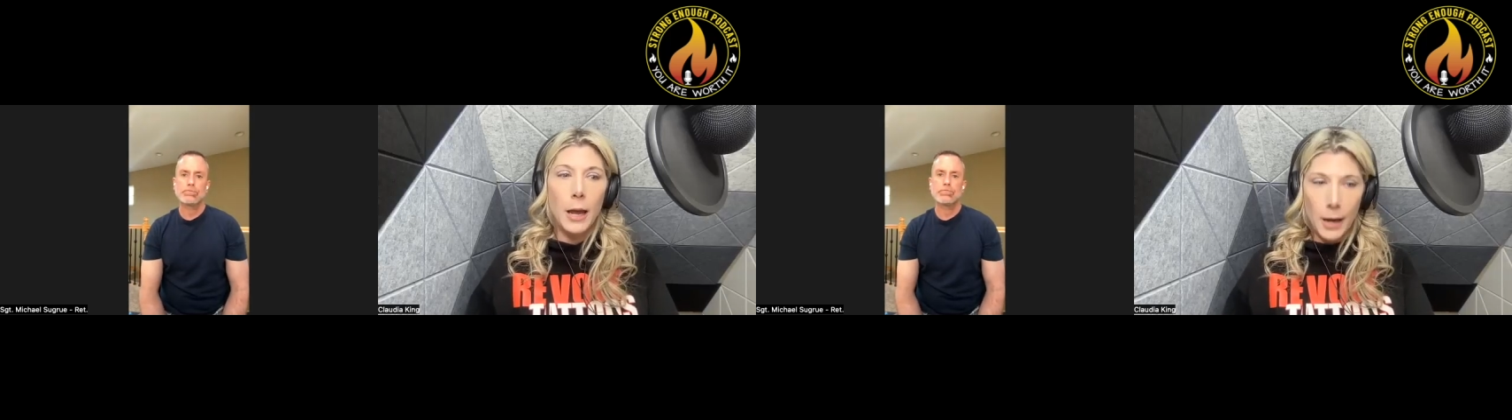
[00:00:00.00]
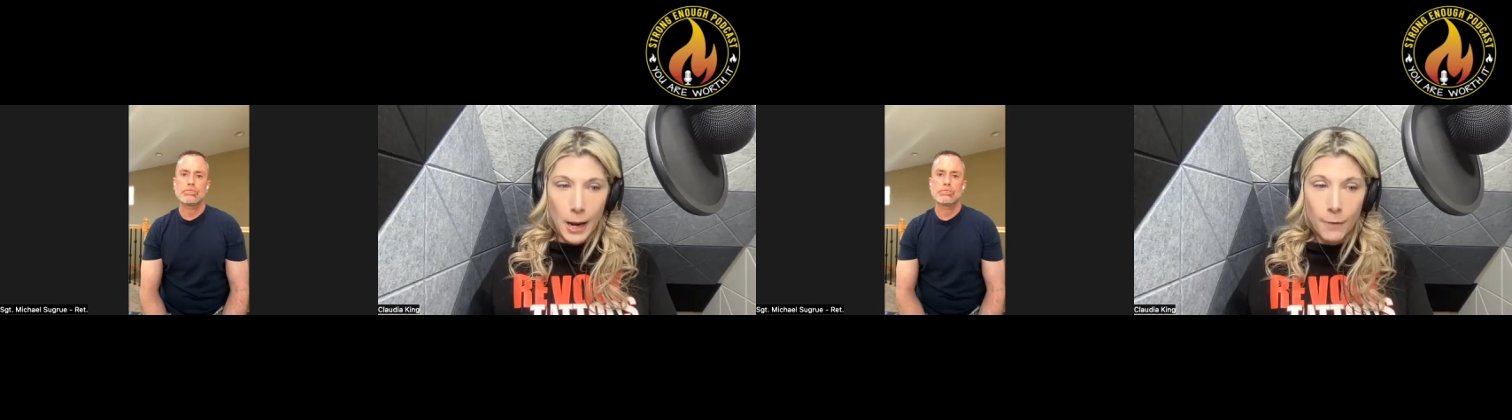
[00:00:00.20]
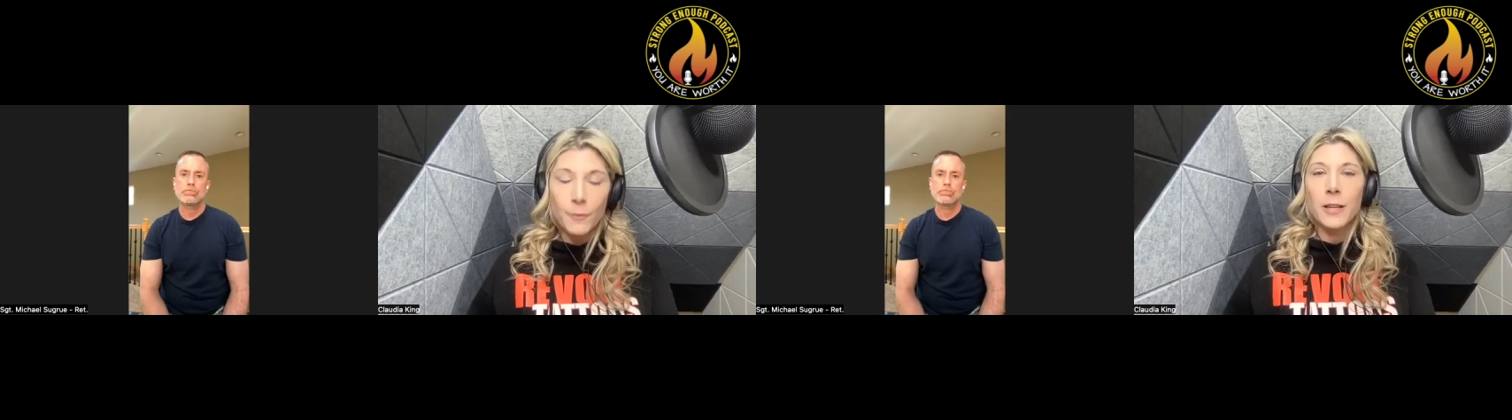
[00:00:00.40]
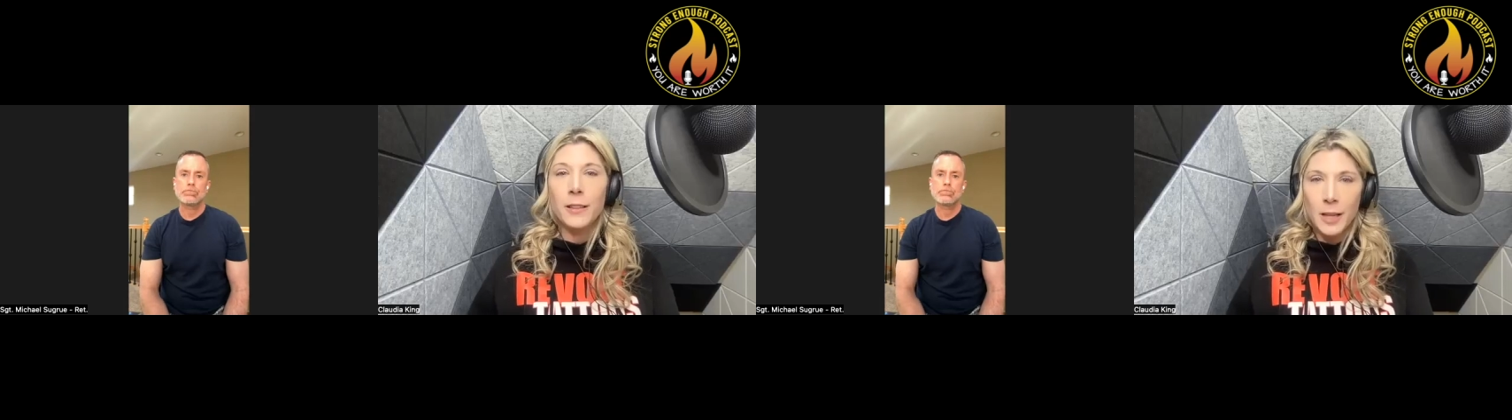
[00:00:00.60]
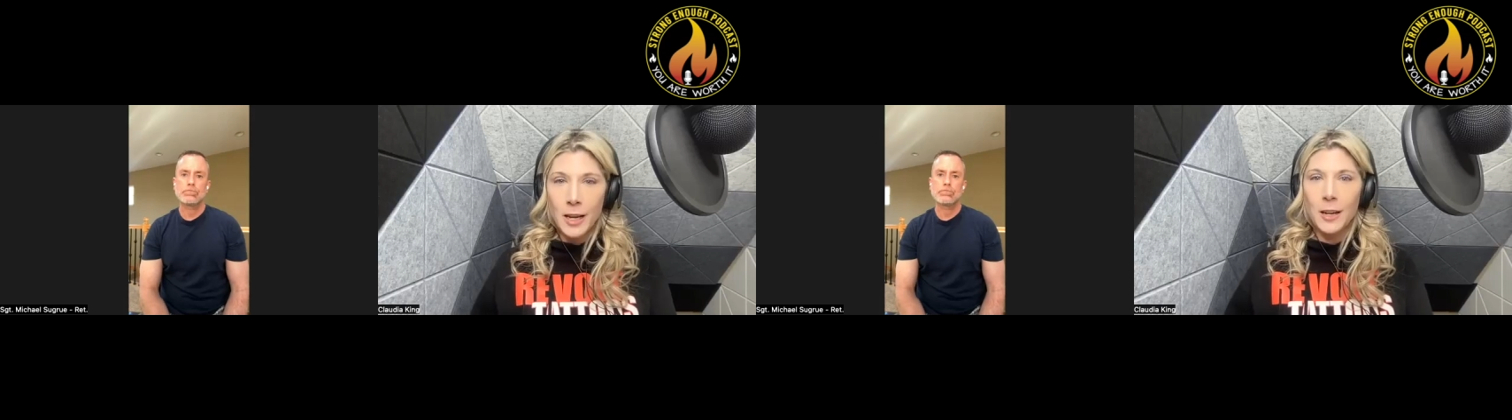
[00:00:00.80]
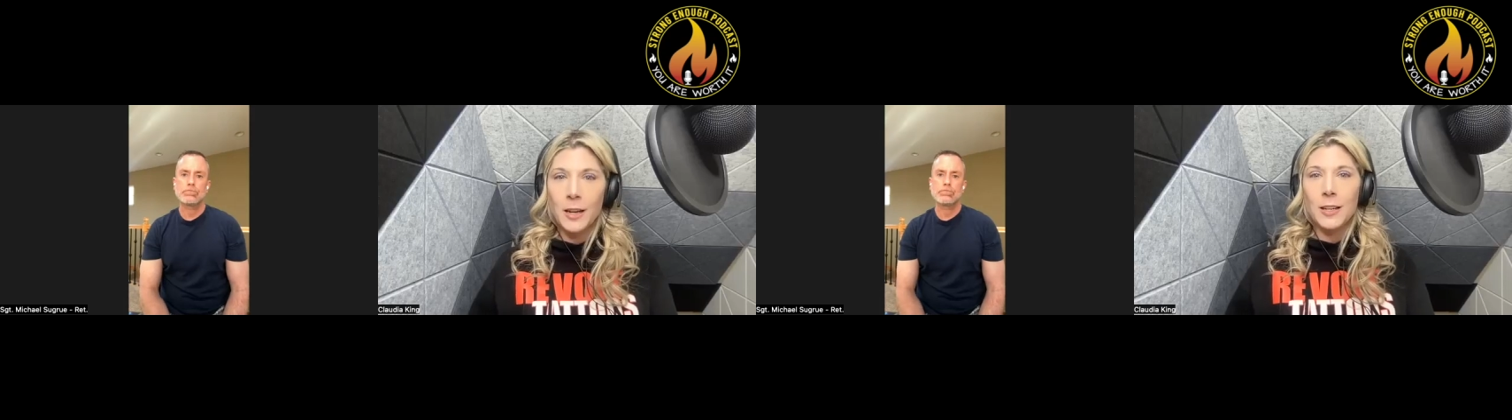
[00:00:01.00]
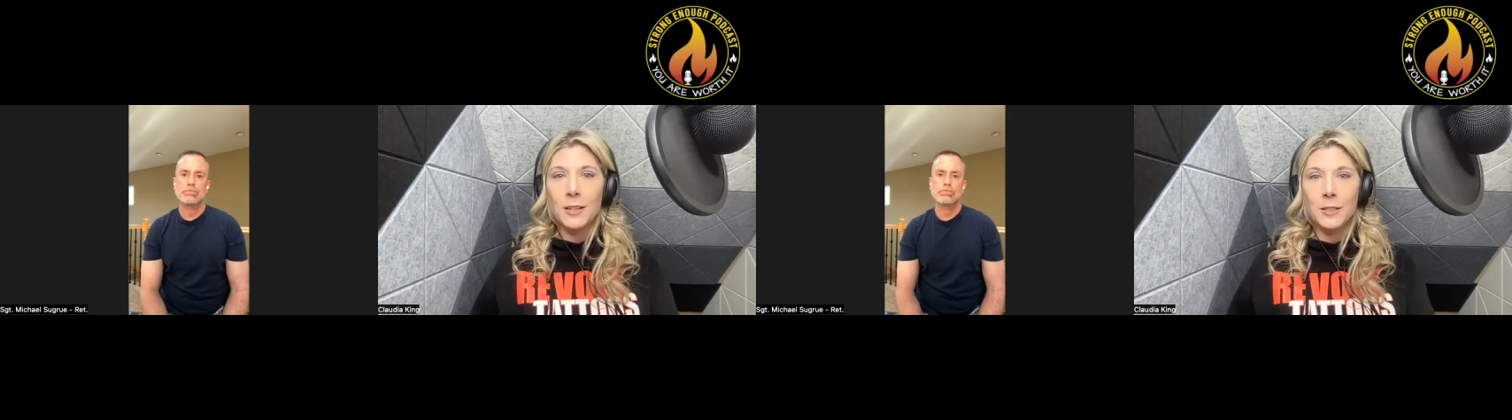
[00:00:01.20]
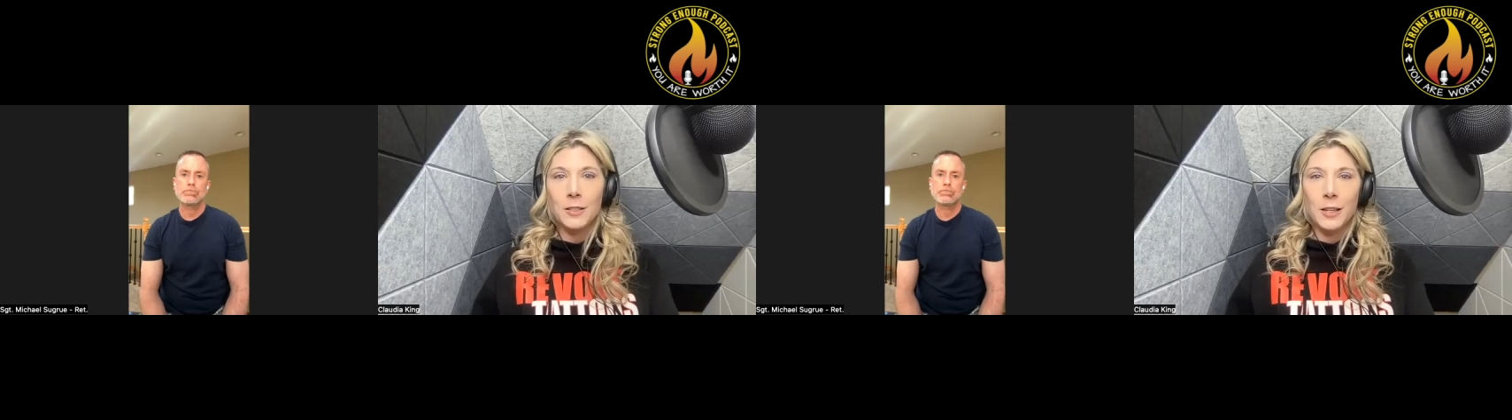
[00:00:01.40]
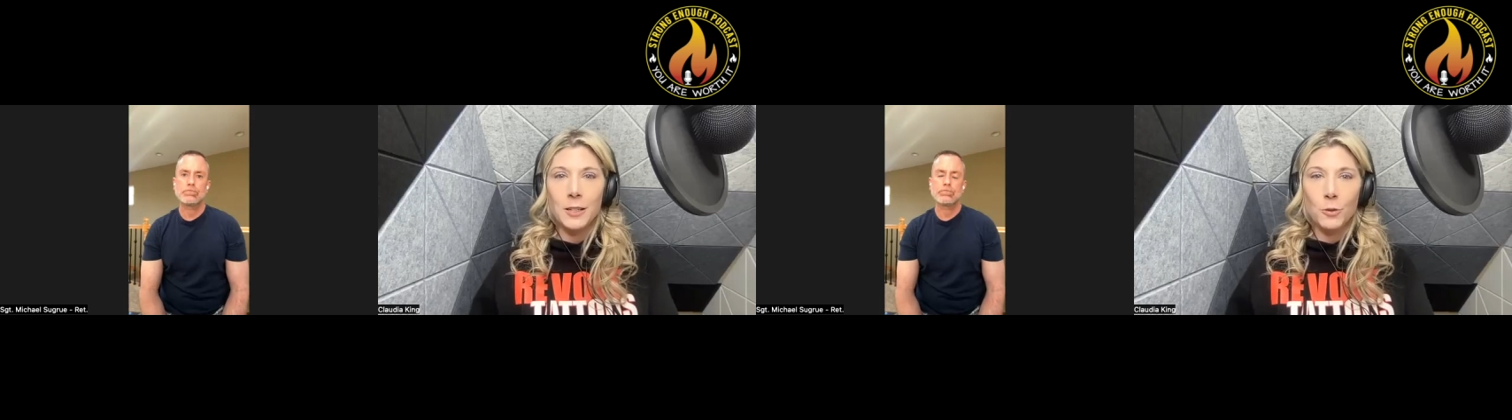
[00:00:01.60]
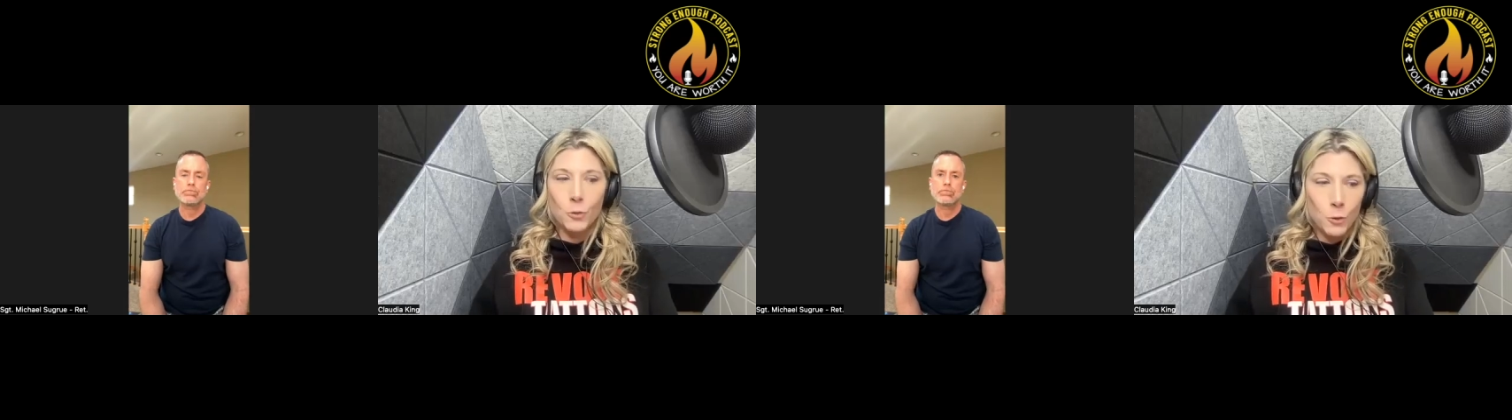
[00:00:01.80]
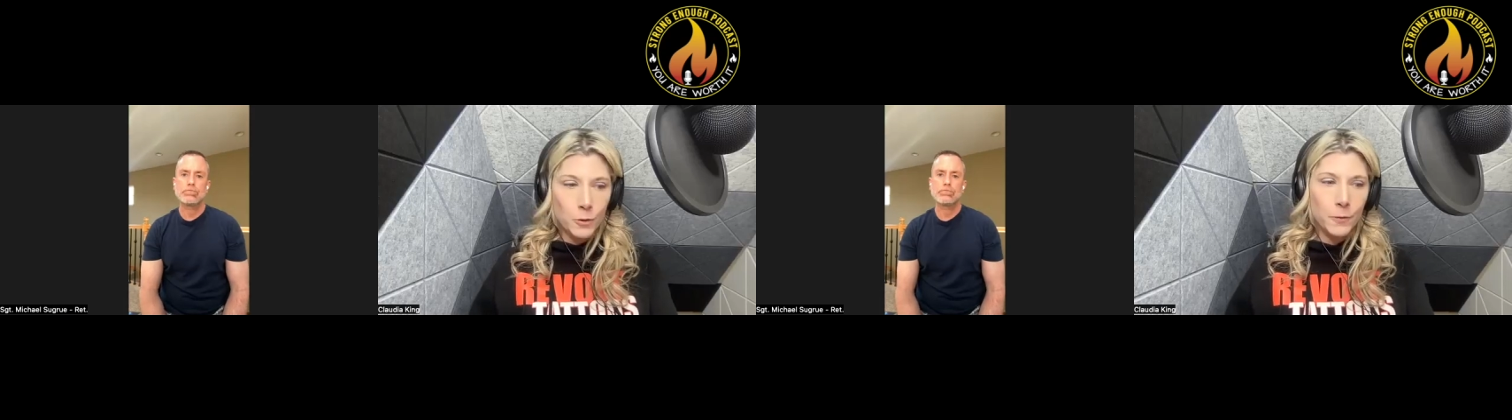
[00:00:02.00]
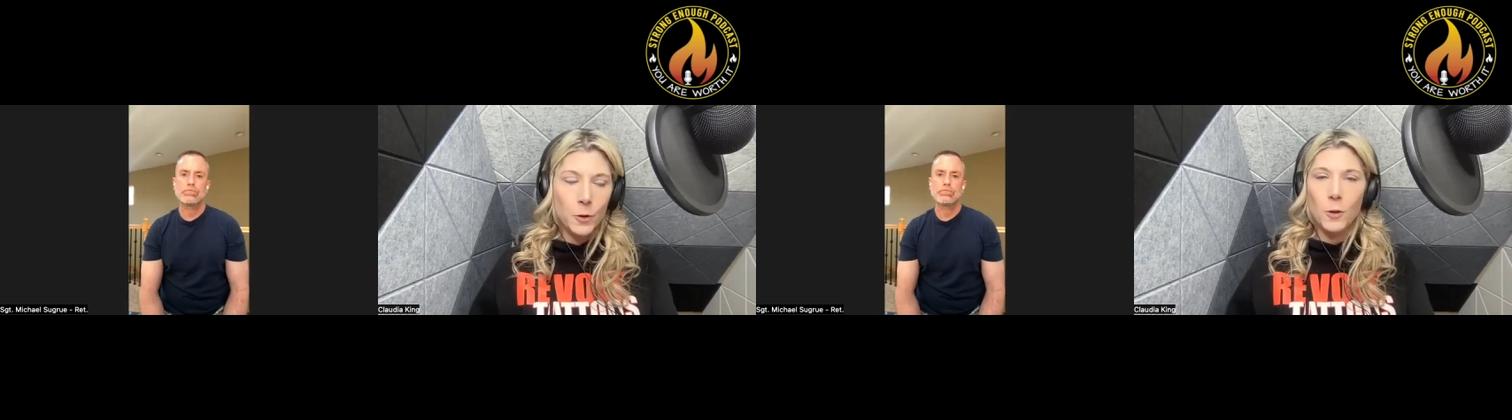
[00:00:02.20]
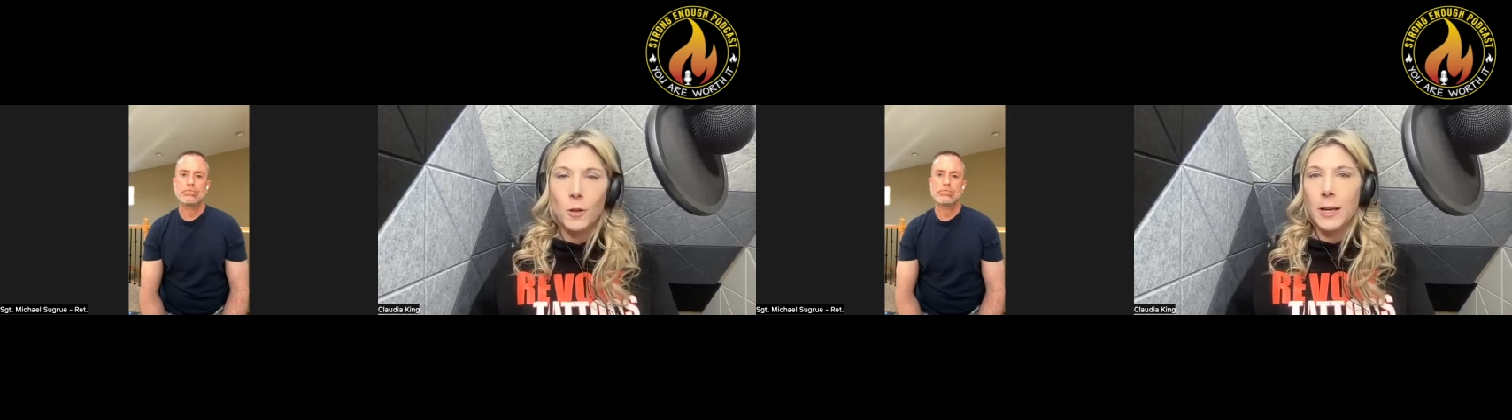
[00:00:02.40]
everything is truthful